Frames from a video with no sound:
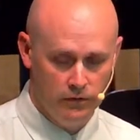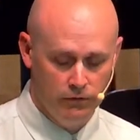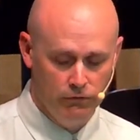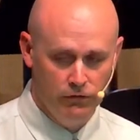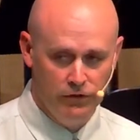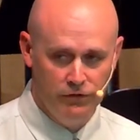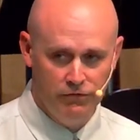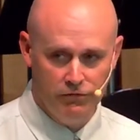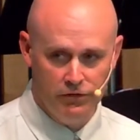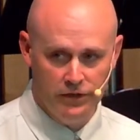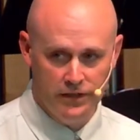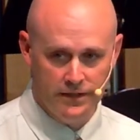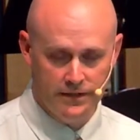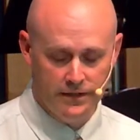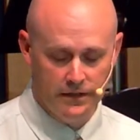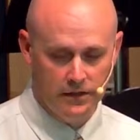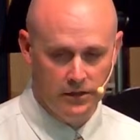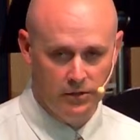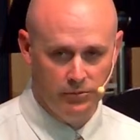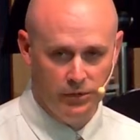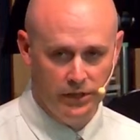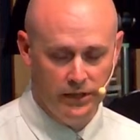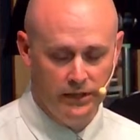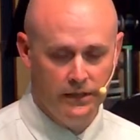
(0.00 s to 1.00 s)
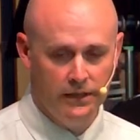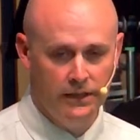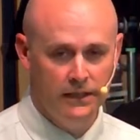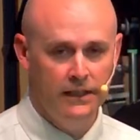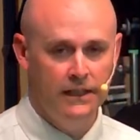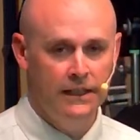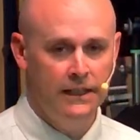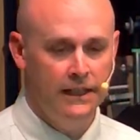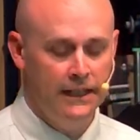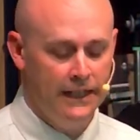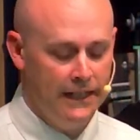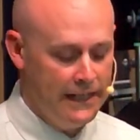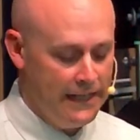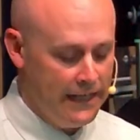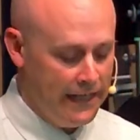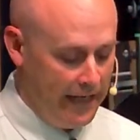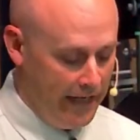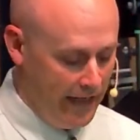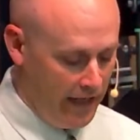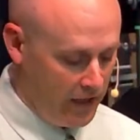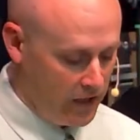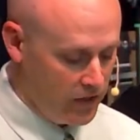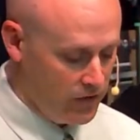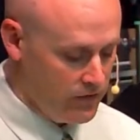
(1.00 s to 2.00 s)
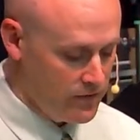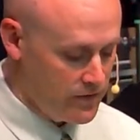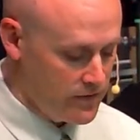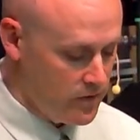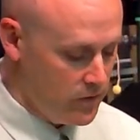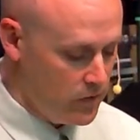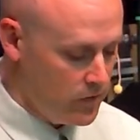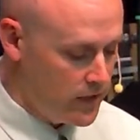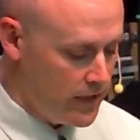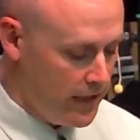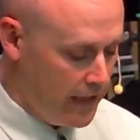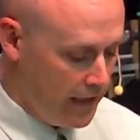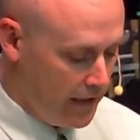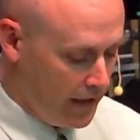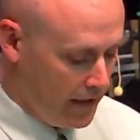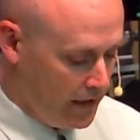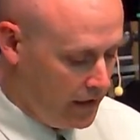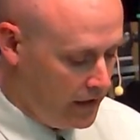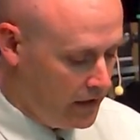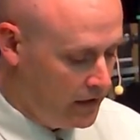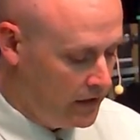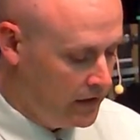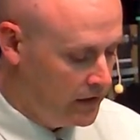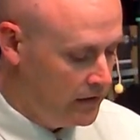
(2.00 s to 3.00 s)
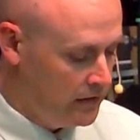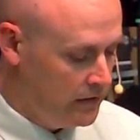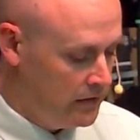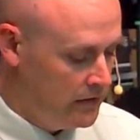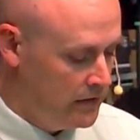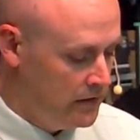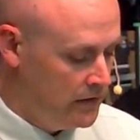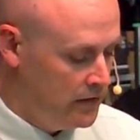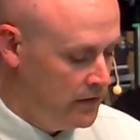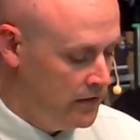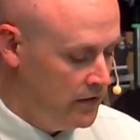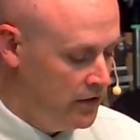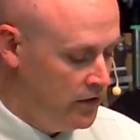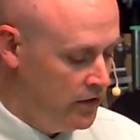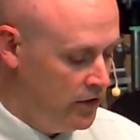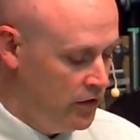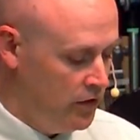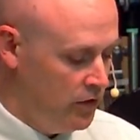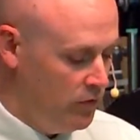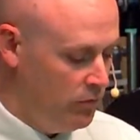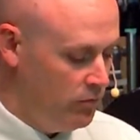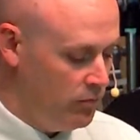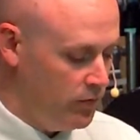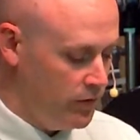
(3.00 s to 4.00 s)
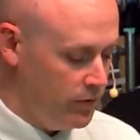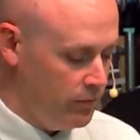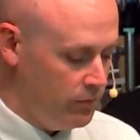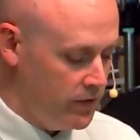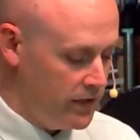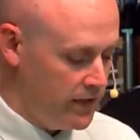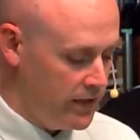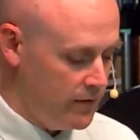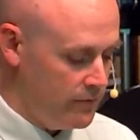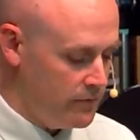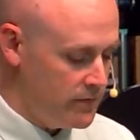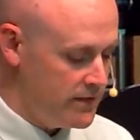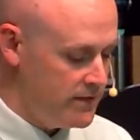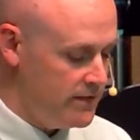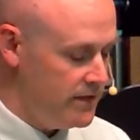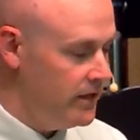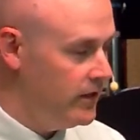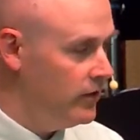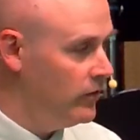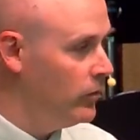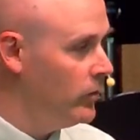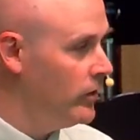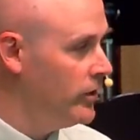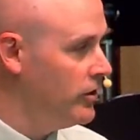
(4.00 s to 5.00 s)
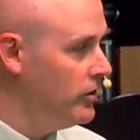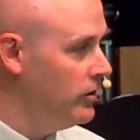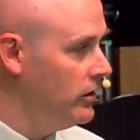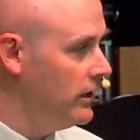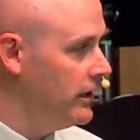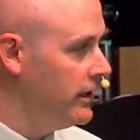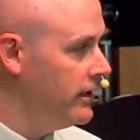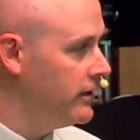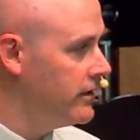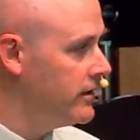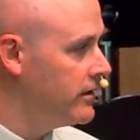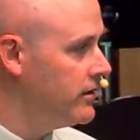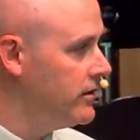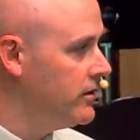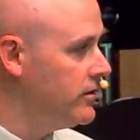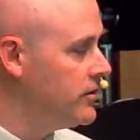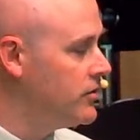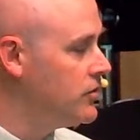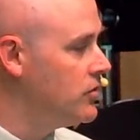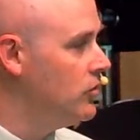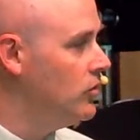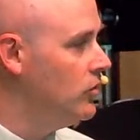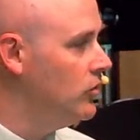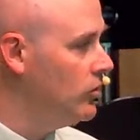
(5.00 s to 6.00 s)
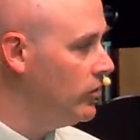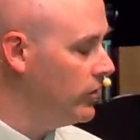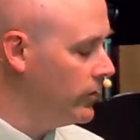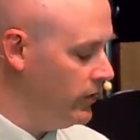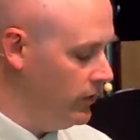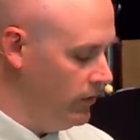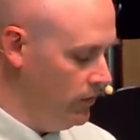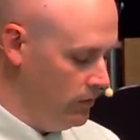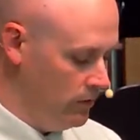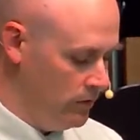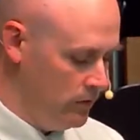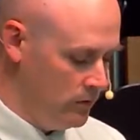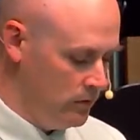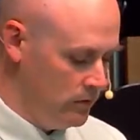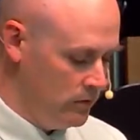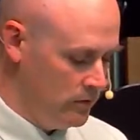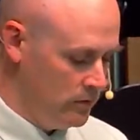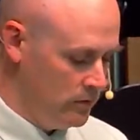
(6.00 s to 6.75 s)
To rephrase a little bit, anger is okay, but it becomes sin when you let it control you.